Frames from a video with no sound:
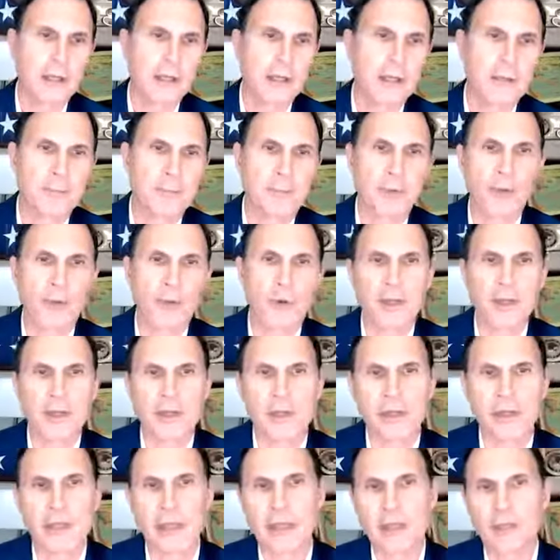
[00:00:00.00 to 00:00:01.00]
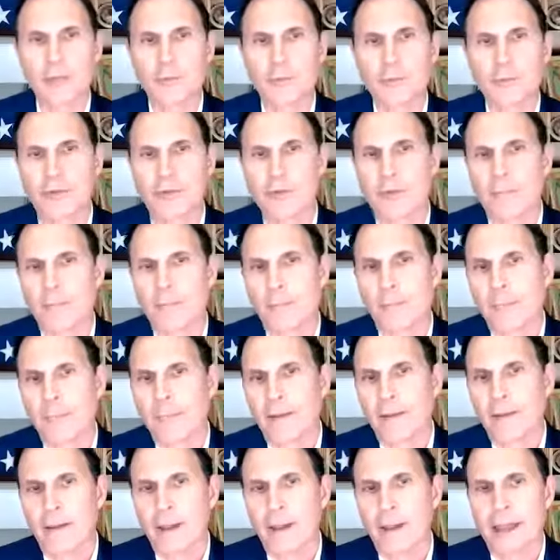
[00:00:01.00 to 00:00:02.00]
and employee engagement.
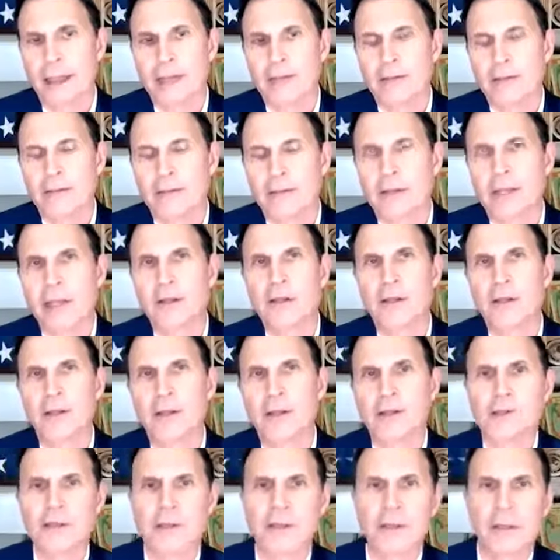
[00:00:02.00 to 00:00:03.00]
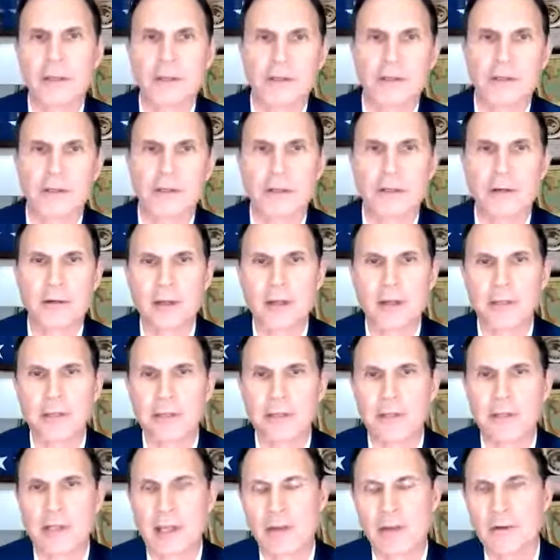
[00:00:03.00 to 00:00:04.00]
And taking all this into
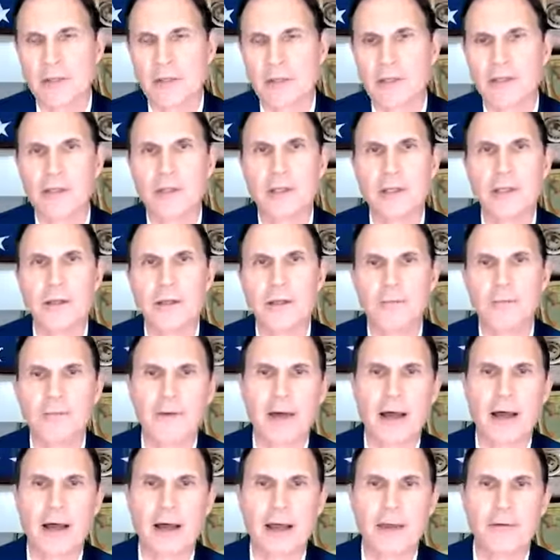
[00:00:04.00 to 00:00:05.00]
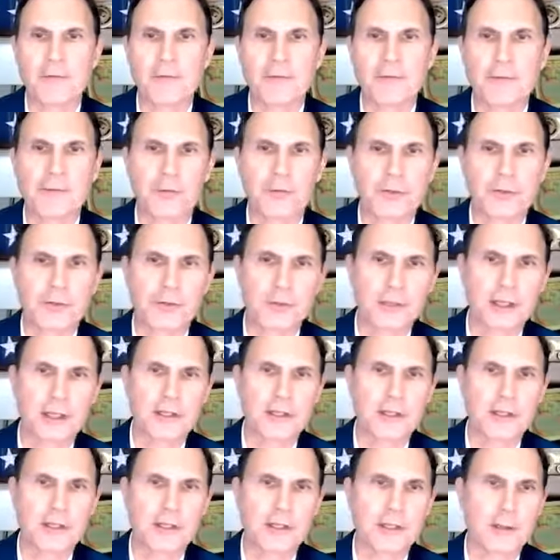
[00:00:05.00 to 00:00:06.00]
consideration, I really see five
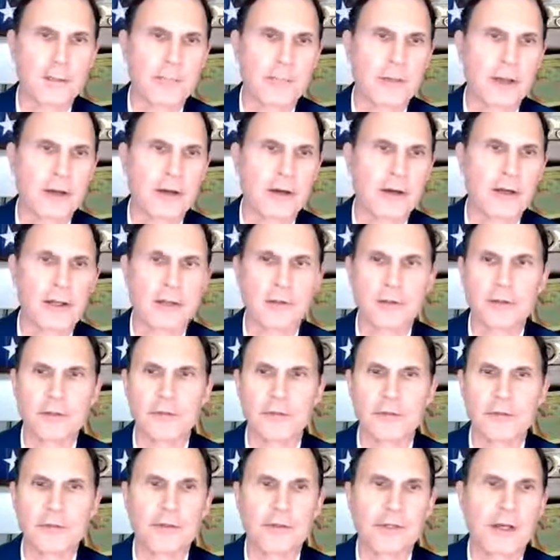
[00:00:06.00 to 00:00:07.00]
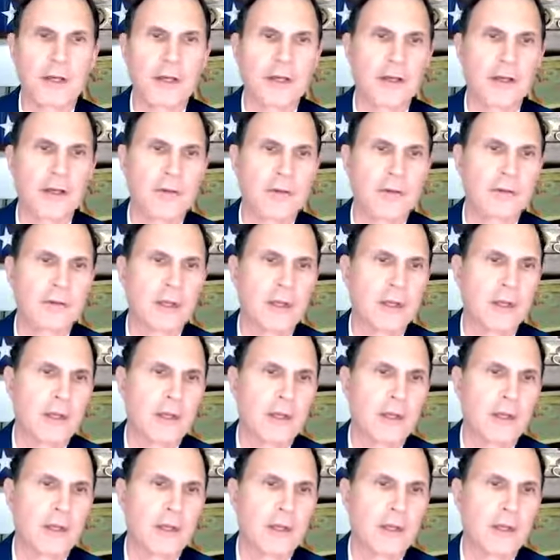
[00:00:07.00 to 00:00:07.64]
strategic imperatives for CIOs.